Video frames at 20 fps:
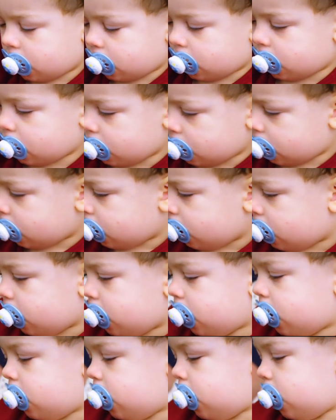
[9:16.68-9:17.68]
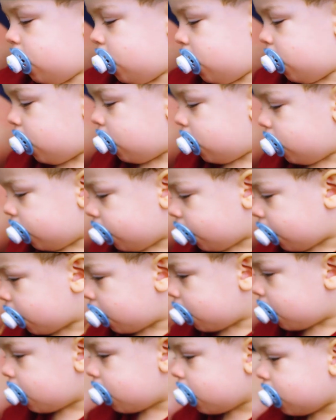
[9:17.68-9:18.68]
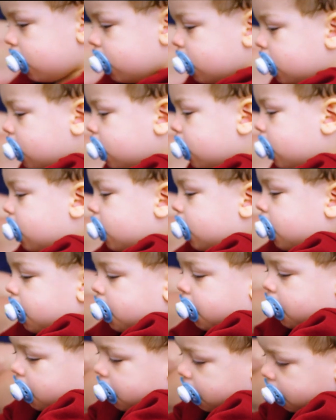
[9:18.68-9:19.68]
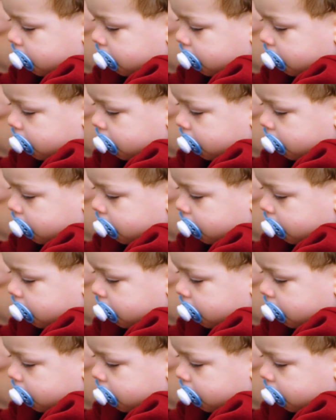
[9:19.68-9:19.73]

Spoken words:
I'd say now, just having the boots and bars on is